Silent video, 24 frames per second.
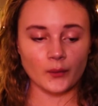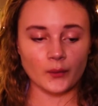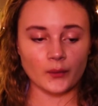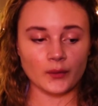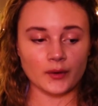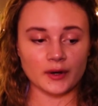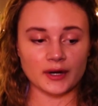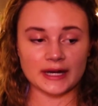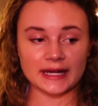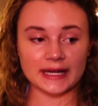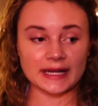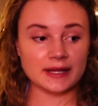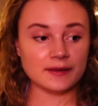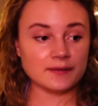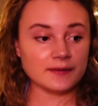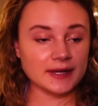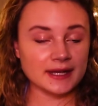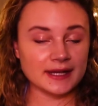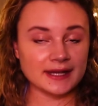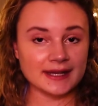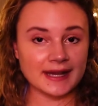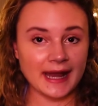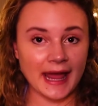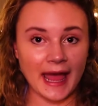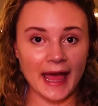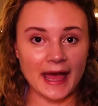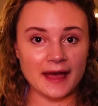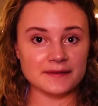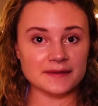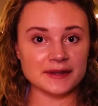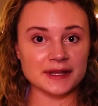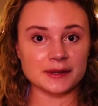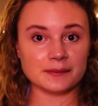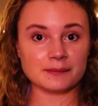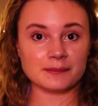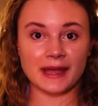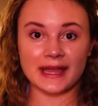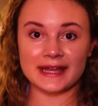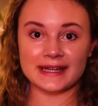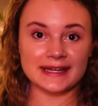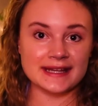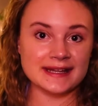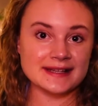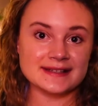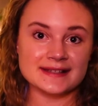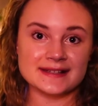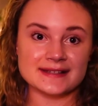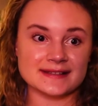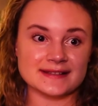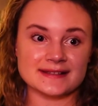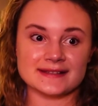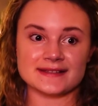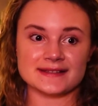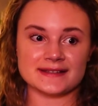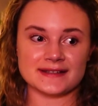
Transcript: or even having my nieces and